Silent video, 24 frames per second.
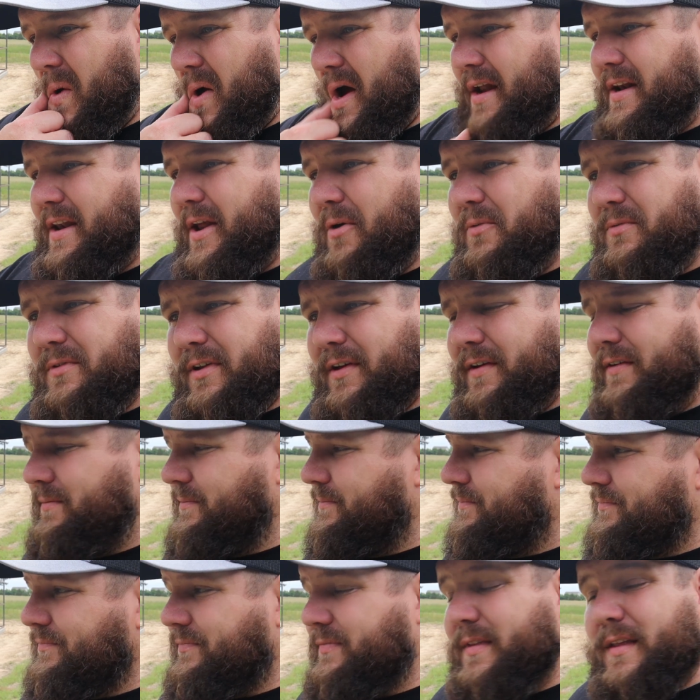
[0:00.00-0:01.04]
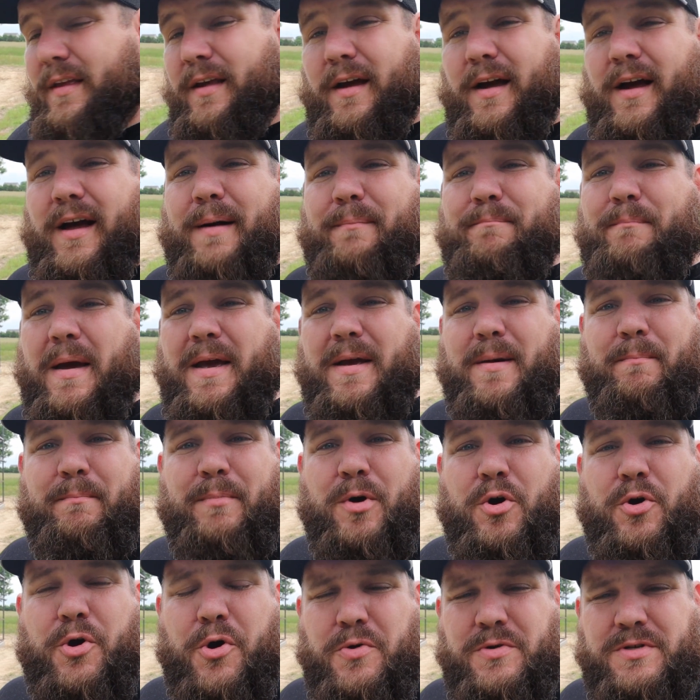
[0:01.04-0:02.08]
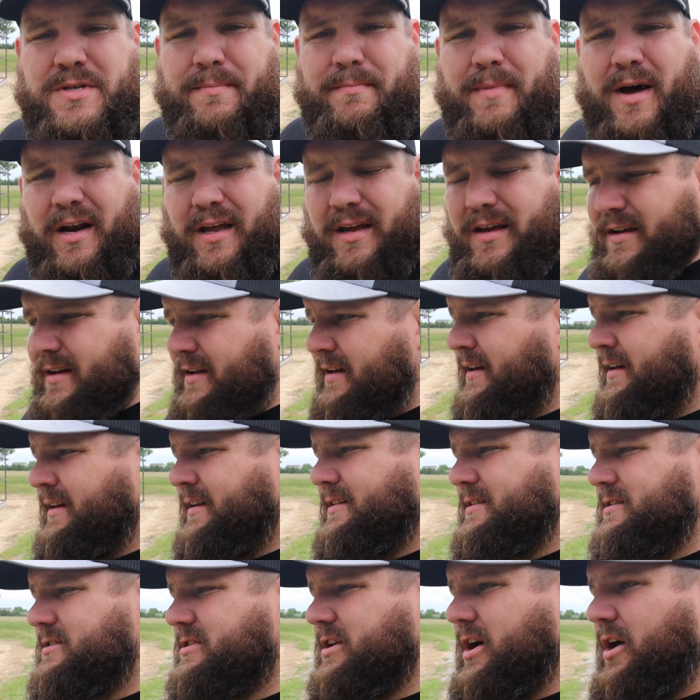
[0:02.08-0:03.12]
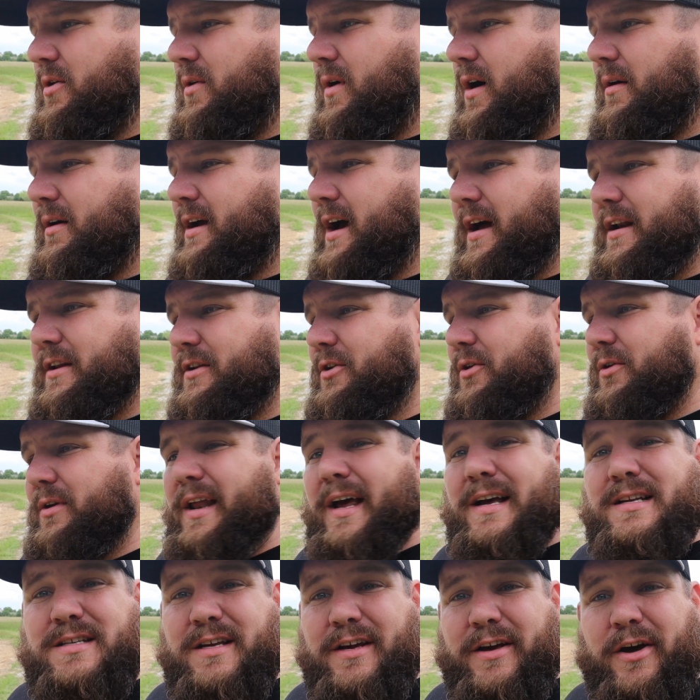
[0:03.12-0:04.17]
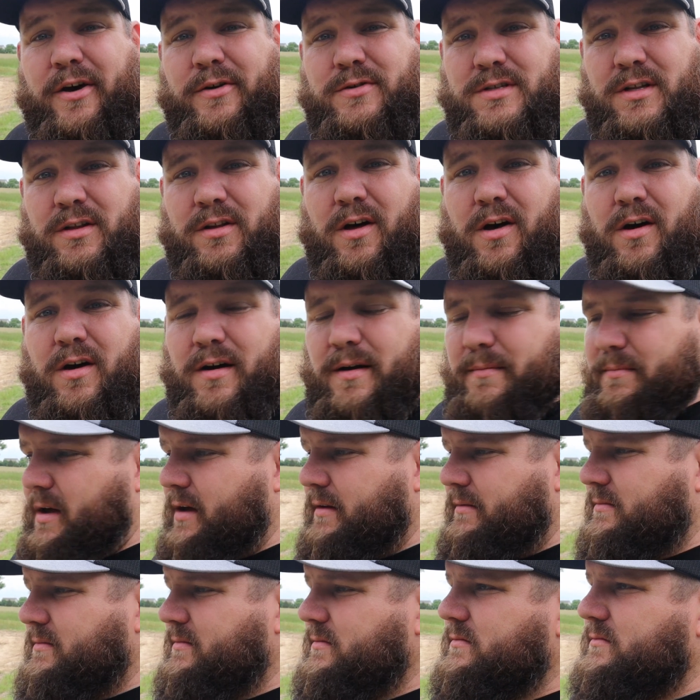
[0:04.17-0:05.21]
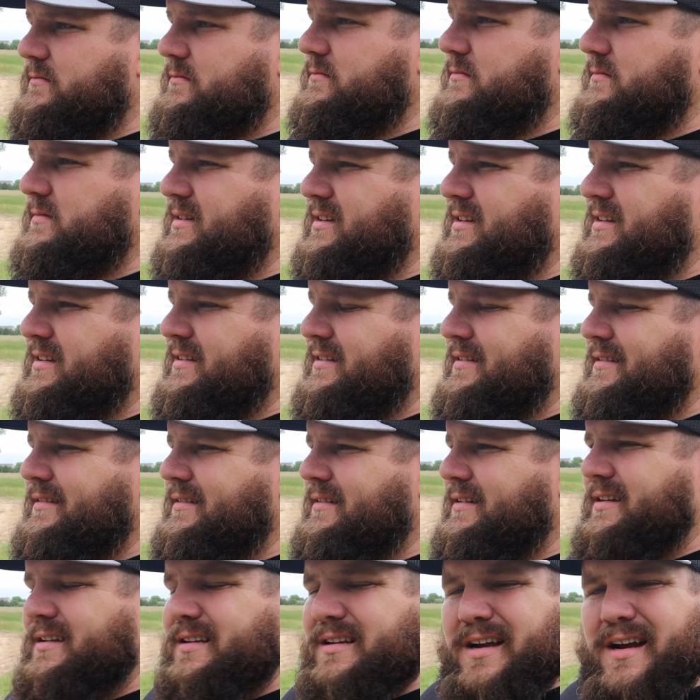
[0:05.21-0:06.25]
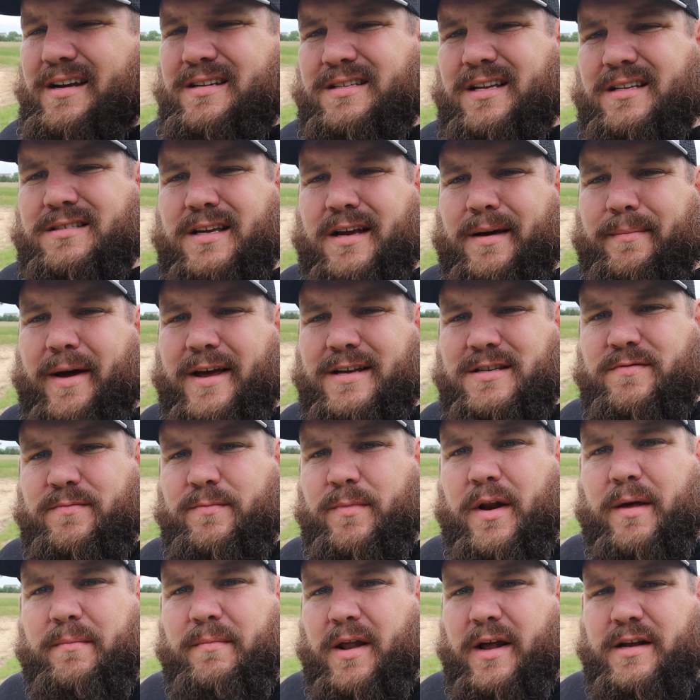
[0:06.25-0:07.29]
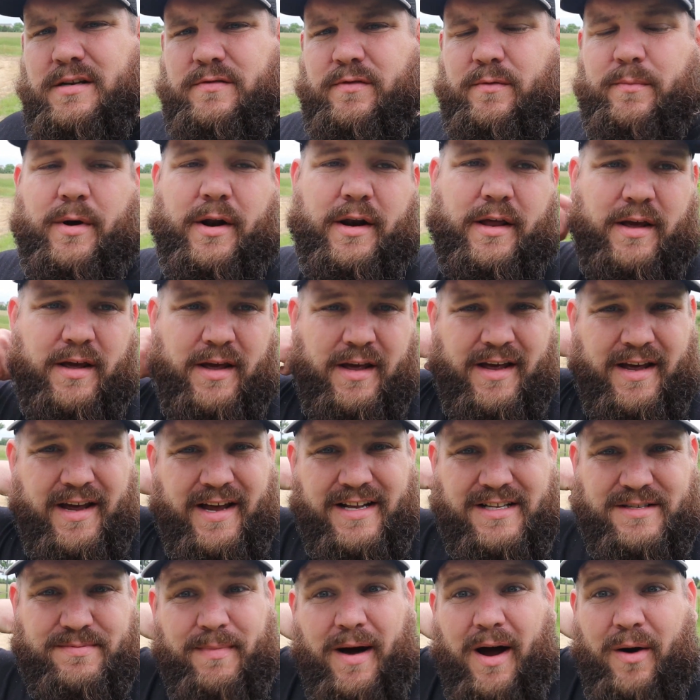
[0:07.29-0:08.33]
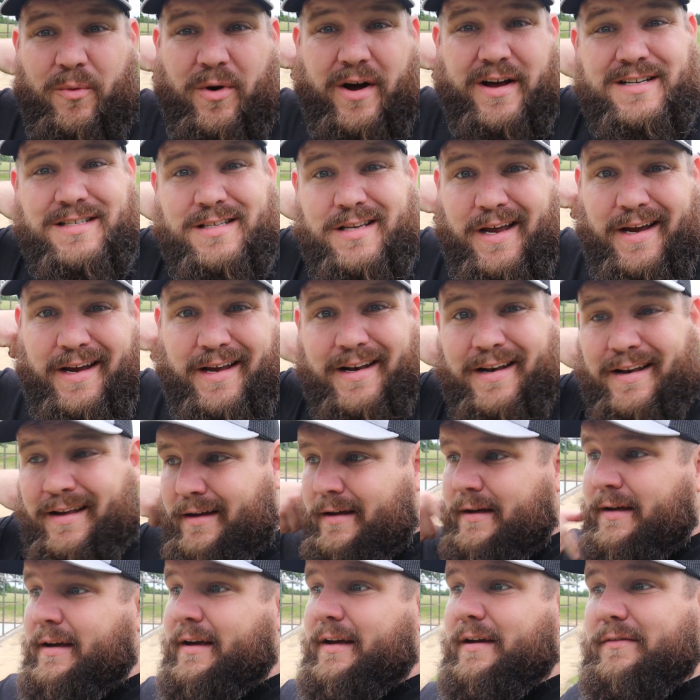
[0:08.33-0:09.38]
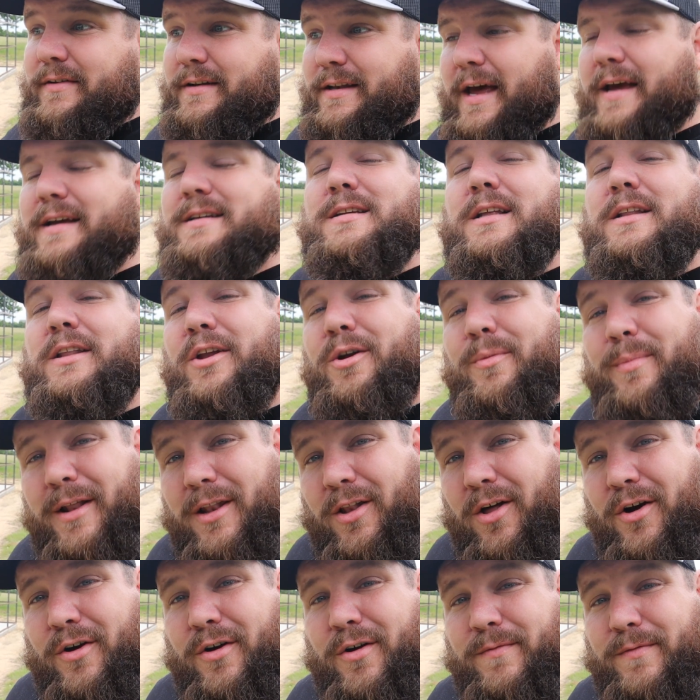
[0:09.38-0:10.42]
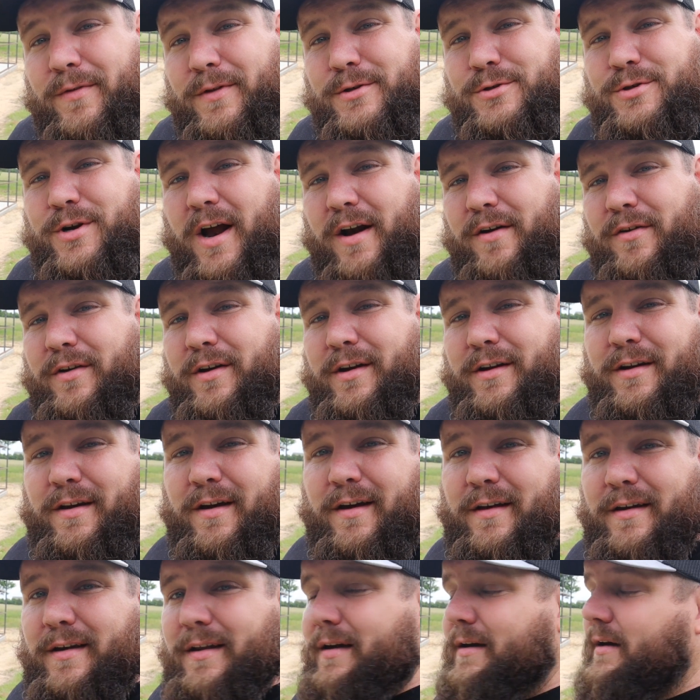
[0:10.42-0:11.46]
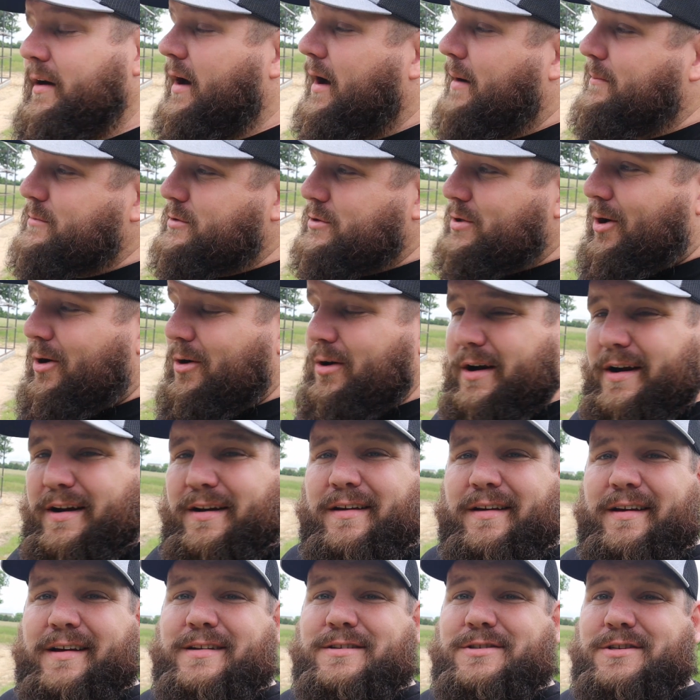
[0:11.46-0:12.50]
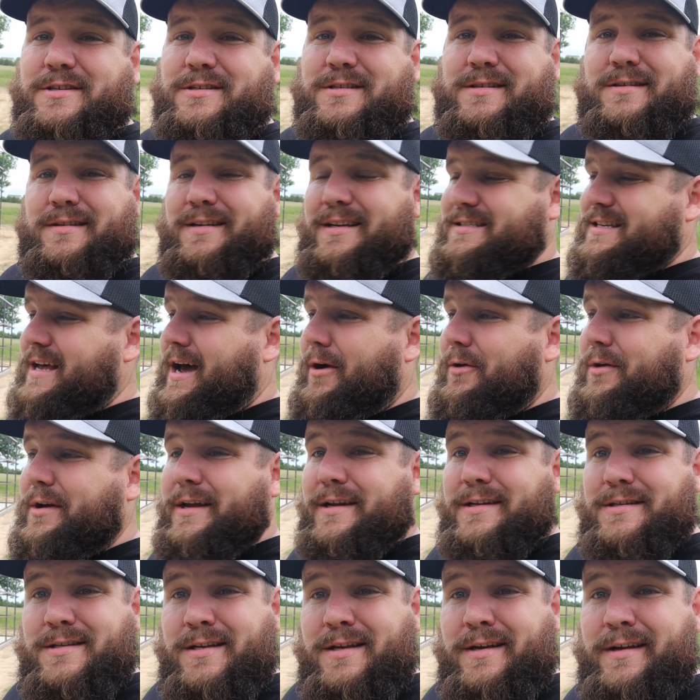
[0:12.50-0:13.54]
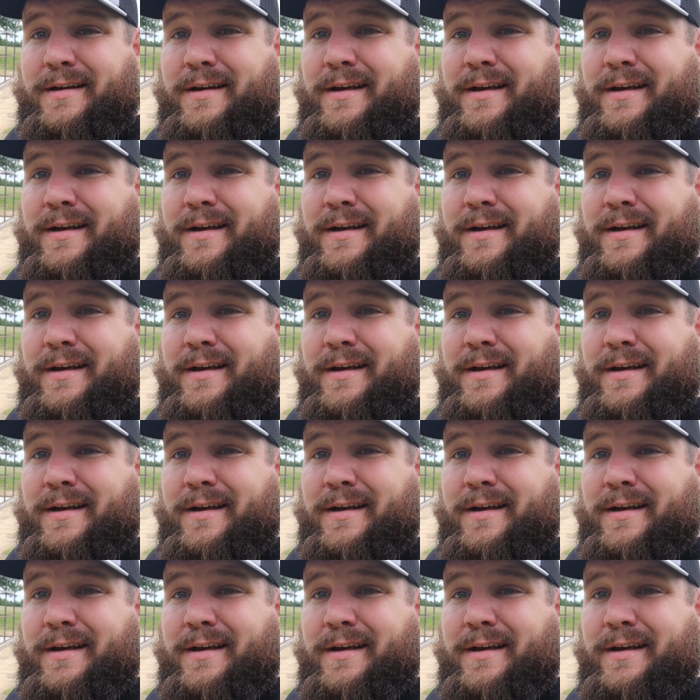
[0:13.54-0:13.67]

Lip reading: I don't make bukus of money, so I'll kind of do it as it goes along. Kind of sounds like I'm asking for money. I'm not asking for money. It's my way of saying, if it takes a little bit longer for the tractor to get done, I'm sorry. That's how it is.